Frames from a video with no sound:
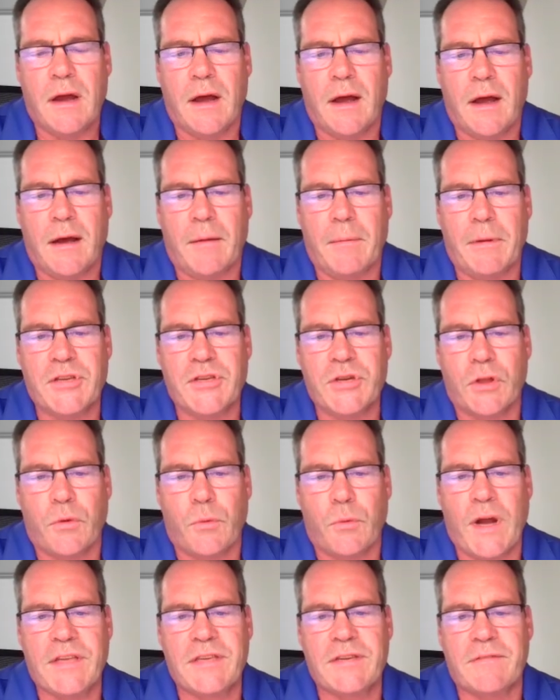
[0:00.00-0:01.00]
And so
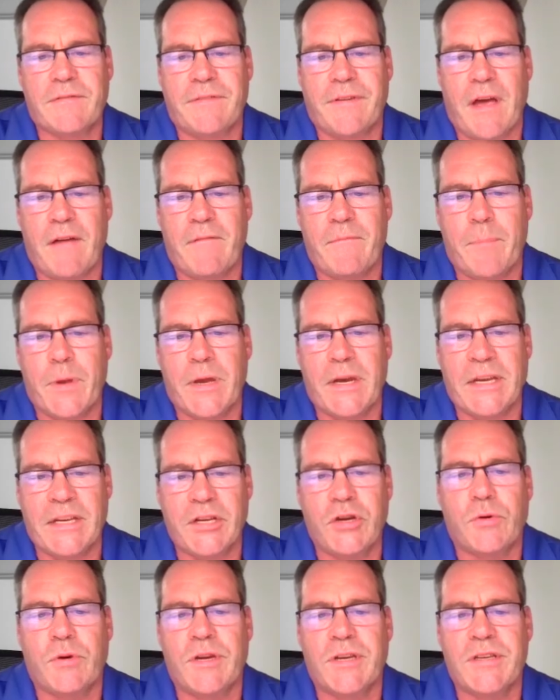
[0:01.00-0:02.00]
the rates have been
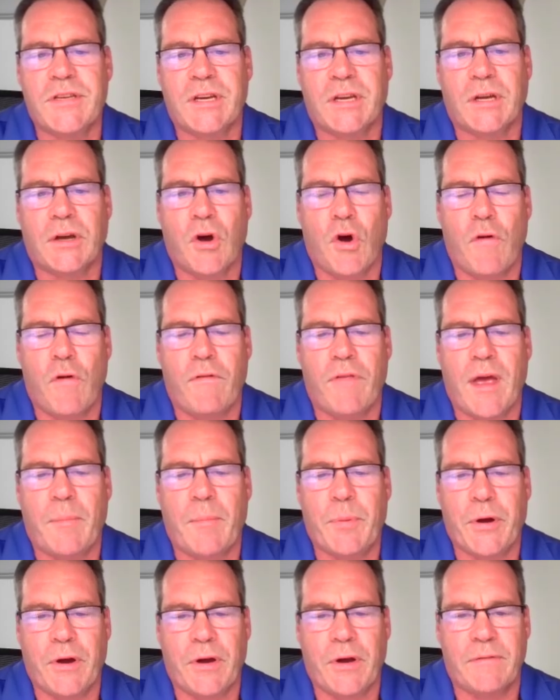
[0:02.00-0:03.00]
increasing over
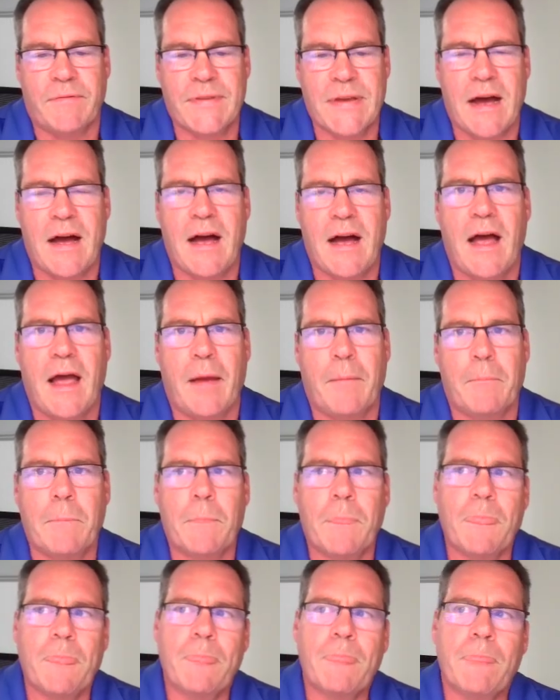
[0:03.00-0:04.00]
that period of time.